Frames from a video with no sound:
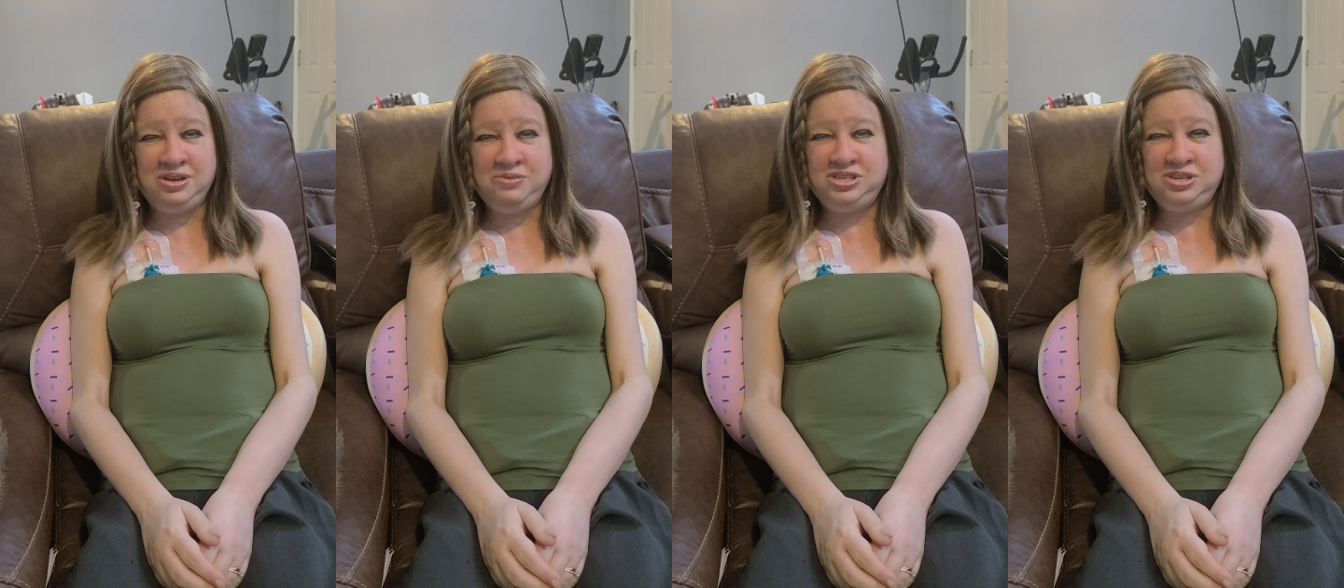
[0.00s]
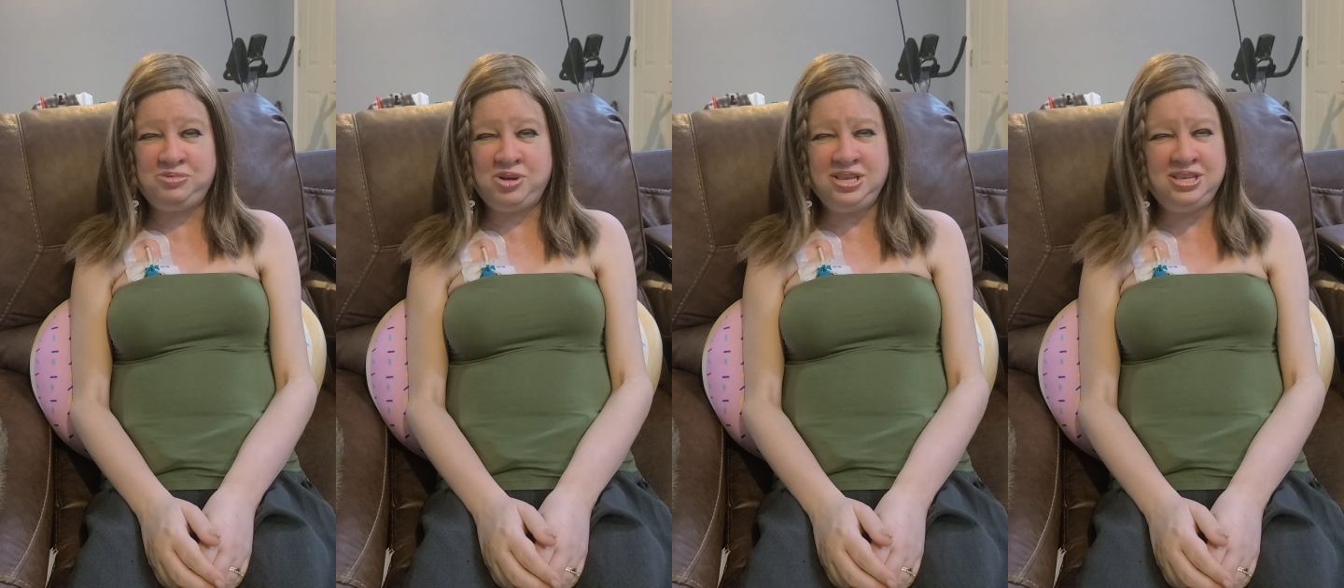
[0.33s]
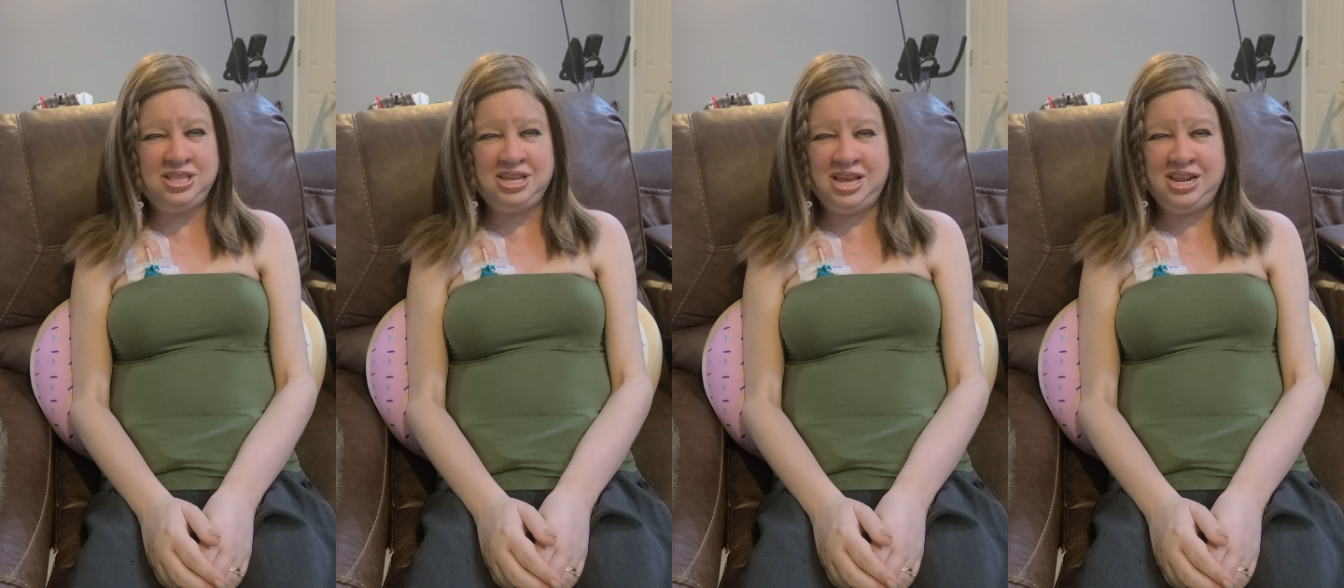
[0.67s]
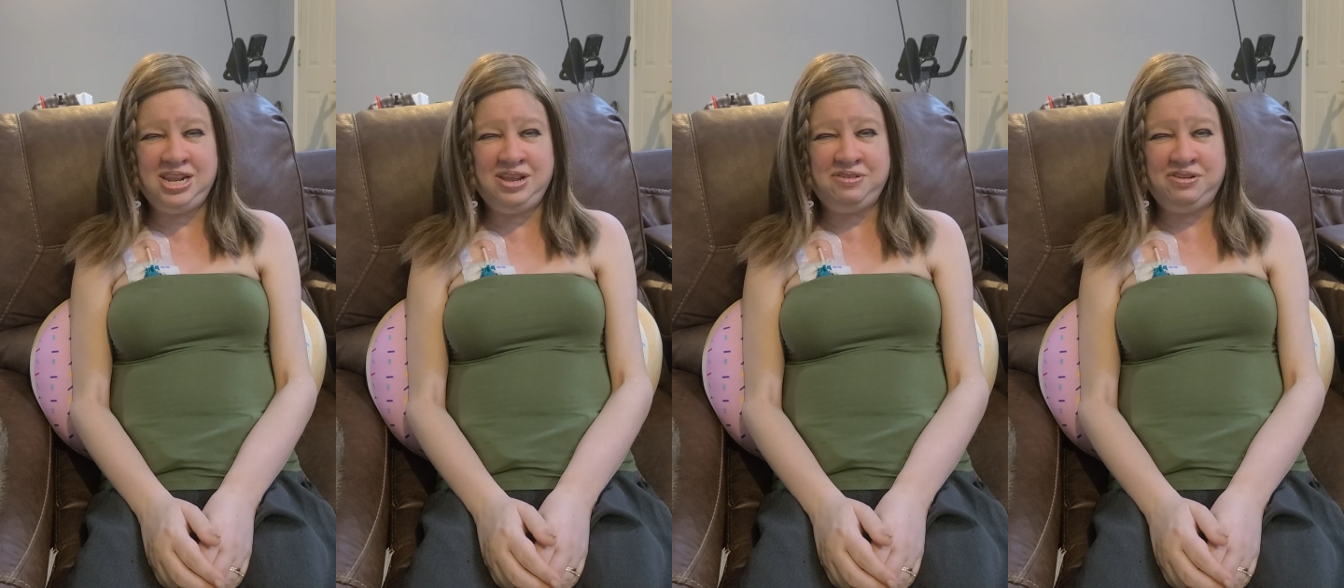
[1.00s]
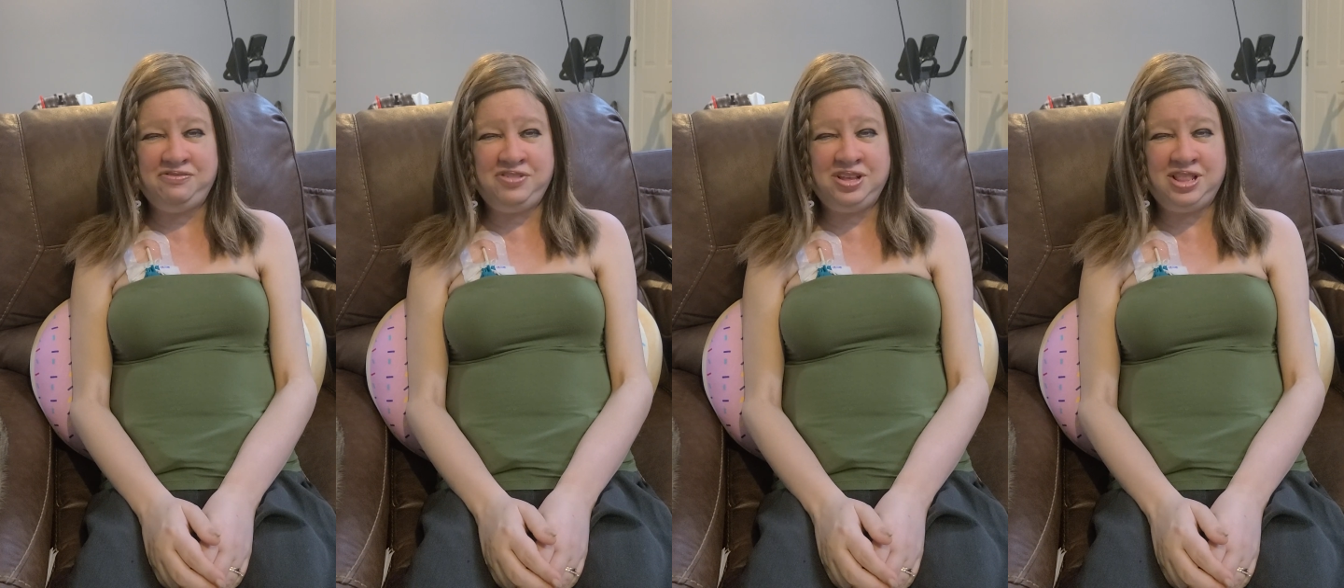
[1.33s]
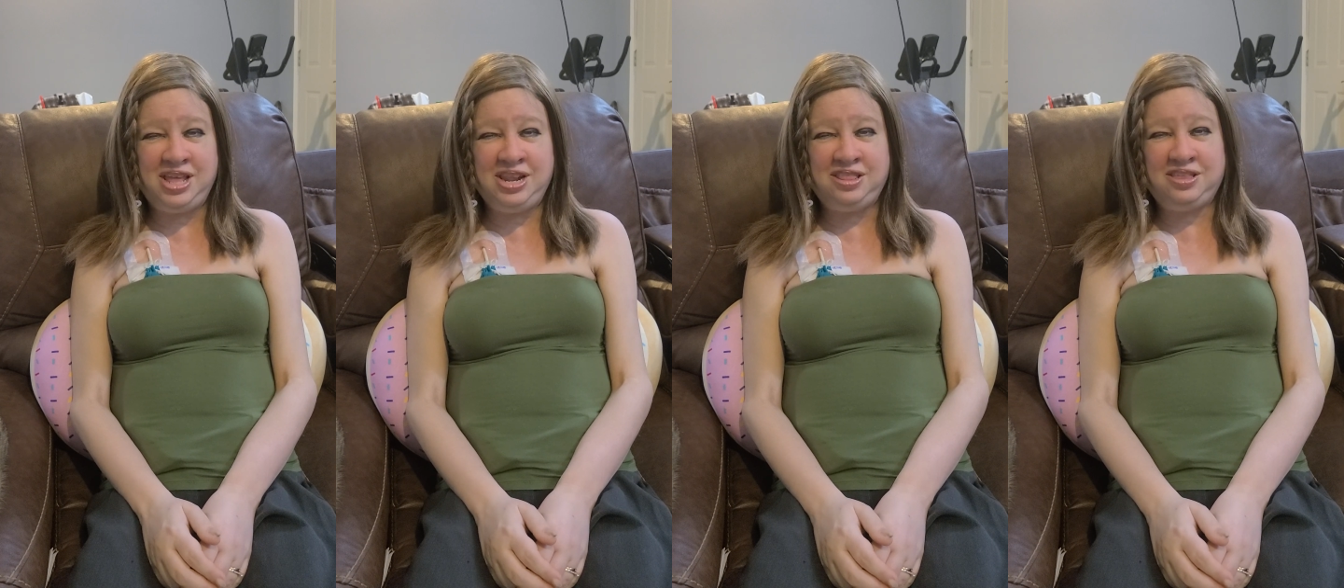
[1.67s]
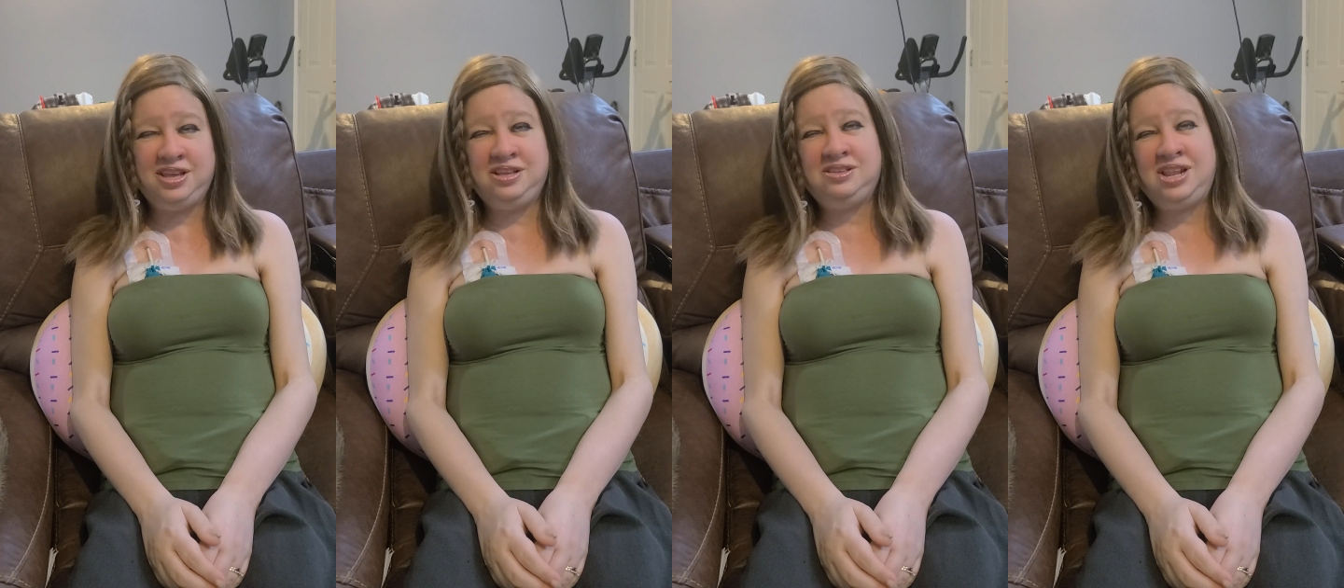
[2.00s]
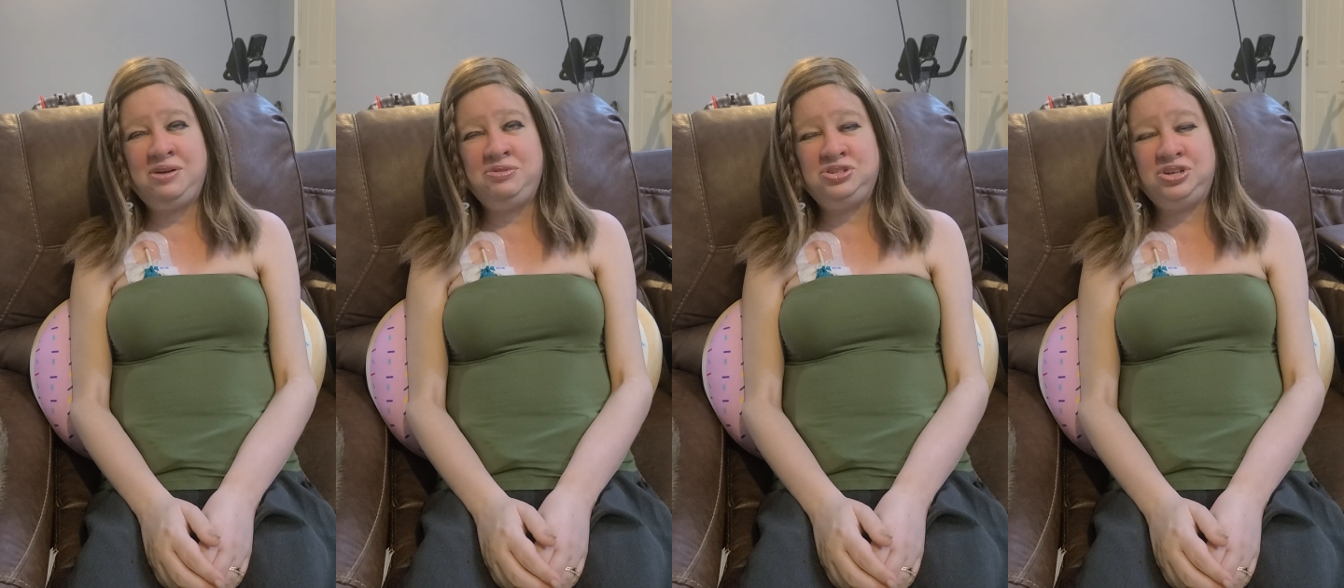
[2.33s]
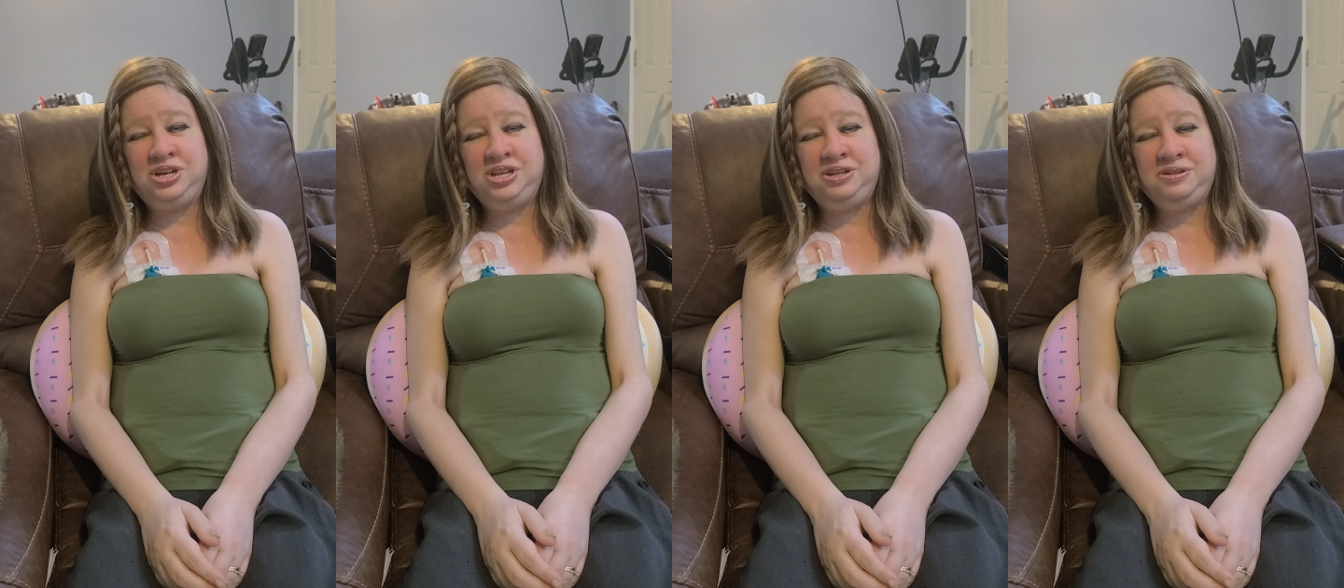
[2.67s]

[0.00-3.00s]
But surprisingly, I didn't even feel anything, so that was good.